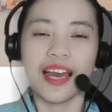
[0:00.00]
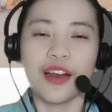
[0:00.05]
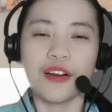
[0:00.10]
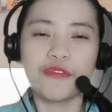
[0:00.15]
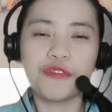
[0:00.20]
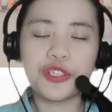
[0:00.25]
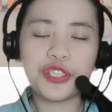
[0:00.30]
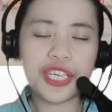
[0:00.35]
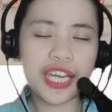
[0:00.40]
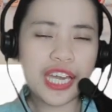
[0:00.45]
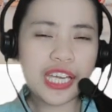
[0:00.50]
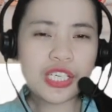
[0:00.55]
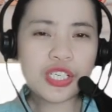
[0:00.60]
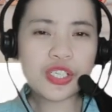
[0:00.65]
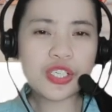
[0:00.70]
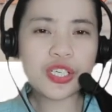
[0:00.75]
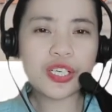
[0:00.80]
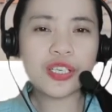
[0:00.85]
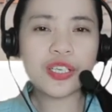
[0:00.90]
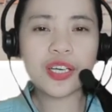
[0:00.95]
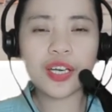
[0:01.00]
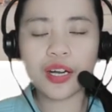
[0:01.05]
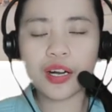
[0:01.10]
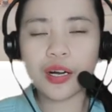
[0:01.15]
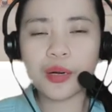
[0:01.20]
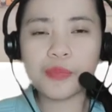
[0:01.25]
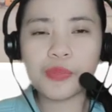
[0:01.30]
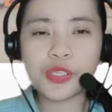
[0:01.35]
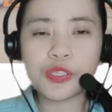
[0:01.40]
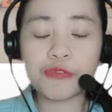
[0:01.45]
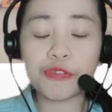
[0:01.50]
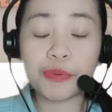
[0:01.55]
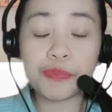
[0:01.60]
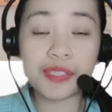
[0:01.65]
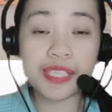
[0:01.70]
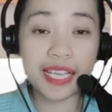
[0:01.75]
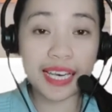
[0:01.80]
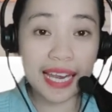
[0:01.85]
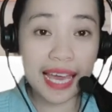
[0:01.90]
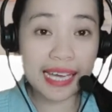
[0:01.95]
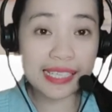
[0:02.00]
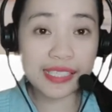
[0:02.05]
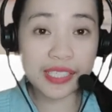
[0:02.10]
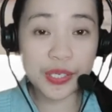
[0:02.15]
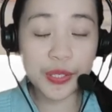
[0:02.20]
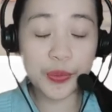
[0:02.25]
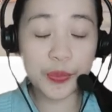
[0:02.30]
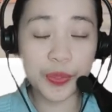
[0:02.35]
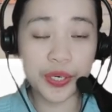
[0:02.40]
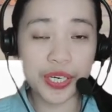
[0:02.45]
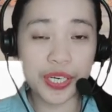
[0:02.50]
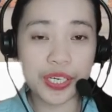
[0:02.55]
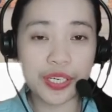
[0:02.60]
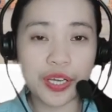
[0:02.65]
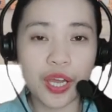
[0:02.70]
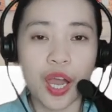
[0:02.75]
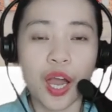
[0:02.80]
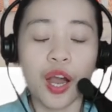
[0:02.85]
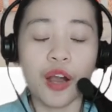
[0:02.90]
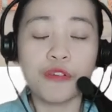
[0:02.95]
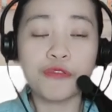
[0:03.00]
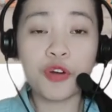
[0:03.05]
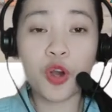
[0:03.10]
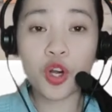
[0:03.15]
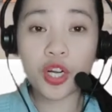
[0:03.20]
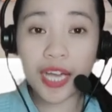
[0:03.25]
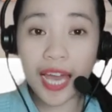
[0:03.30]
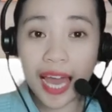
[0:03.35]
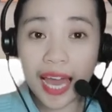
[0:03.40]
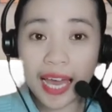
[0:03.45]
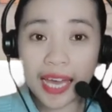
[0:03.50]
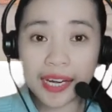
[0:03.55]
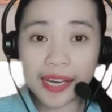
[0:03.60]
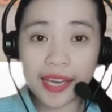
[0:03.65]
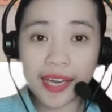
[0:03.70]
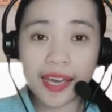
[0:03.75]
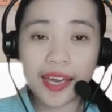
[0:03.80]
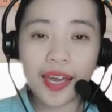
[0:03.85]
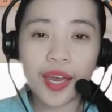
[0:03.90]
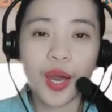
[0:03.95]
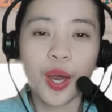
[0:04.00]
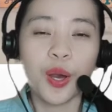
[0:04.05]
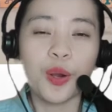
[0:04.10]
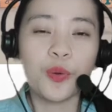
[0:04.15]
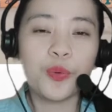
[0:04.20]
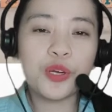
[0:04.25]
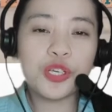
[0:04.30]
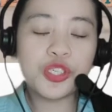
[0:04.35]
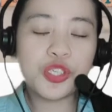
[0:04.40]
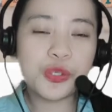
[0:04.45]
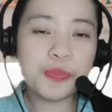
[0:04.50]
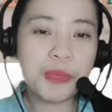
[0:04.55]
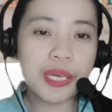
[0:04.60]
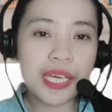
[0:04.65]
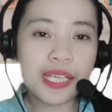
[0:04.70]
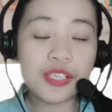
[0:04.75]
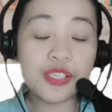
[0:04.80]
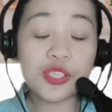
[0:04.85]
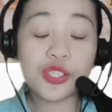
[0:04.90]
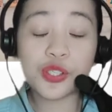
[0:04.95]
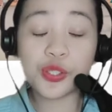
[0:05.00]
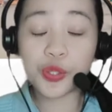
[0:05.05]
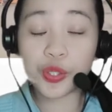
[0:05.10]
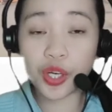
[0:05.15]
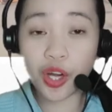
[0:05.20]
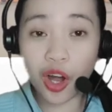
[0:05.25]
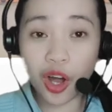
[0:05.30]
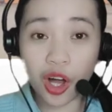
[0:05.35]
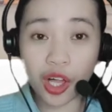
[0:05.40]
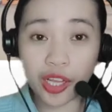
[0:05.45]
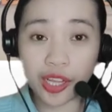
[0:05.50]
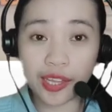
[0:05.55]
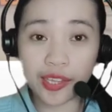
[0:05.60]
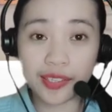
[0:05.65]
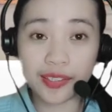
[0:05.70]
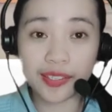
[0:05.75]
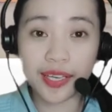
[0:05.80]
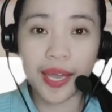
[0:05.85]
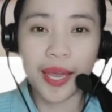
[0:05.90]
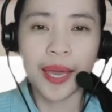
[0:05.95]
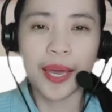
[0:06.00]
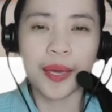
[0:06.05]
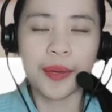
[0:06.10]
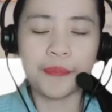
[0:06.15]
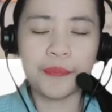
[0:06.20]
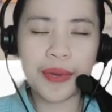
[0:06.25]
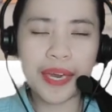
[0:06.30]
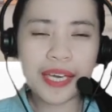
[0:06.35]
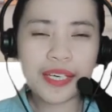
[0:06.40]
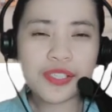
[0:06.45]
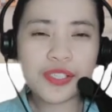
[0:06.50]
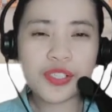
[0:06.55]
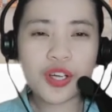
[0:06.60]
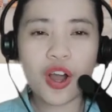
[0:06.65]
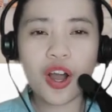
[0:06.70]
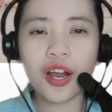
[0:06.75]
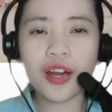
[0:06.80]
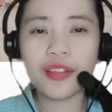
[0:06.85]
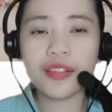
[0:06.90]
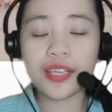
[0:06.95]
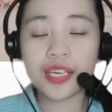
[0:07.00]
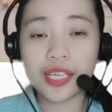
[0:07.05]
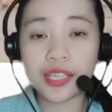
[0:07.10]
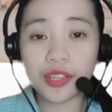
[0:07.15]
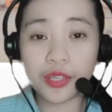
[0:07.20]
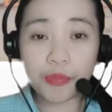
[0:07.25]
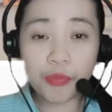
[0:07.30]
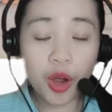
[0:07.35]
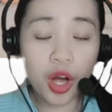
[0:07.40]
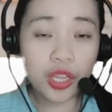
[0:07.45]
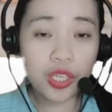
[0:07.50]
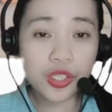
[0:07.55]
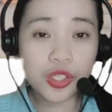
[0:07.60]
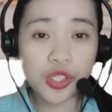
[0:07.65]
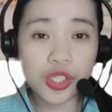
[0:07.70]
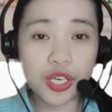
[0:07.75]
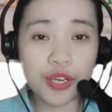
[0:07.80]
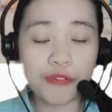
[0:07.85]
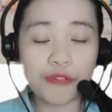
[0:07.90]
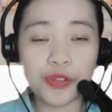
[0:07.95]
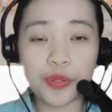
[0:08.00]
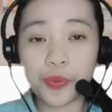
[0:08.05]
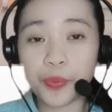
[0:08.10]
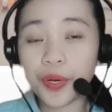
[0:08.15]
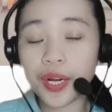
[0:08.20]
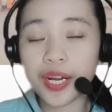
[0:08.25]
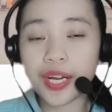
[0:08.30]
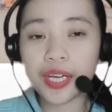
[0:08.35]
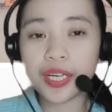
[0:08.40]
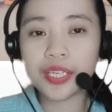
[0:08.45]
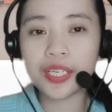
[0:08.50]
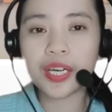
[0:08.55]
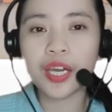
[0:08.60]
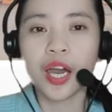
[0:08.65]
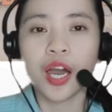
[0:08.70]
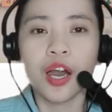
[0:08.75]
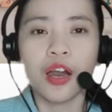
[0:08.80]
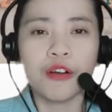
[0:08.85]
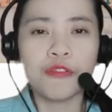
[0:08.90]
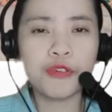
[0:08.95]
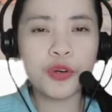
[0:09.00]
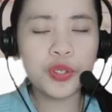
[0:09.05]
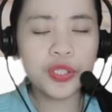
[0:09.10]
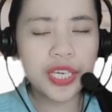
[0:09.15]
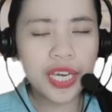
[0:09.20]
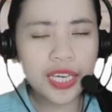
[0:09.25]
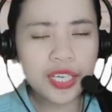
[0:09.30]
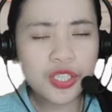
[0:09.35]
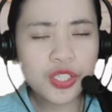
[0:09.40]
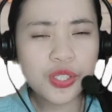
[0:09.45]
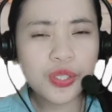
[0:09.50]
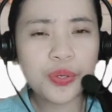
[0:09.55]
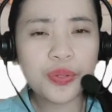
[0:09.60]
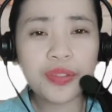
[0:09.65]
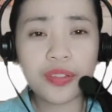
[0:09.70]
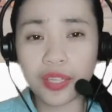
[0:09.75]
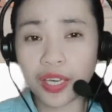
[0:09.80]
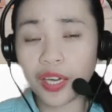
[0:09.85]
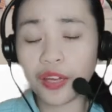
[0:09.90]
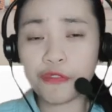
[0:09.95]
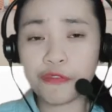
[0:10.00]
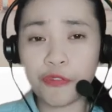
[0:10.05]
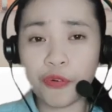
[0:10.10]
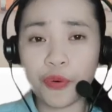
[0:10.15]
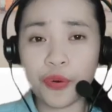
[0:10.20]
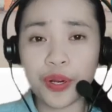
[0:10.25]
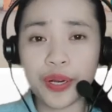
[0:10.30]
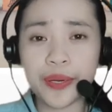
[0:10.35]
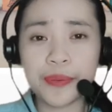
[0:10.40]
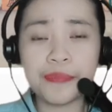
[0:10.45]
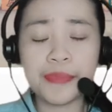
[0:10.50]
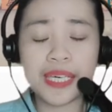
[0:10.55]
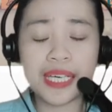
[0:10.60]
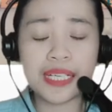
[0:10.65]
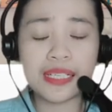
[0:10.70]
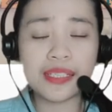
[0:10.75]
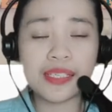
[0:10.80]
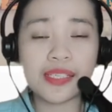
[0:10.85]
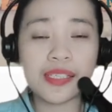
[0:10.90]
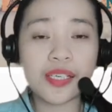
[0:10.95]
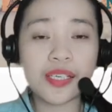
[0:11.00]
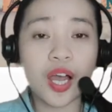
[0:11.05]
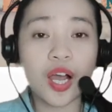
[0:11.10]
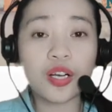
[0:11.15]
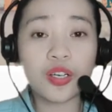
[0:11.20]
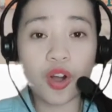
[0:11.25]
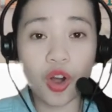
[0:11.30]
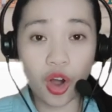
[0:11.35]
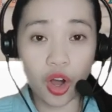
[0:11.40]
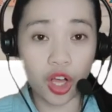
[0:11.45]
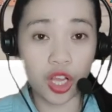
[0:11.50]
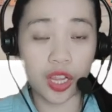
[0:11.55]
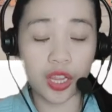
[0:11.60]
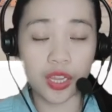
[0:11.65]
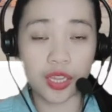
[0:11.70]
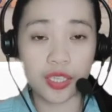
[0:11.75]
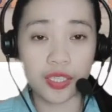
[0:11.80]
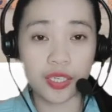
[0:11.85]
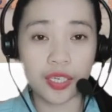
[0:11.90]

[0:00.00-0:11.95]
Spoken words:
Vocation comes from the Latin word vocare, which means to call. Based on the etymology of the word, vocation therefore means a call.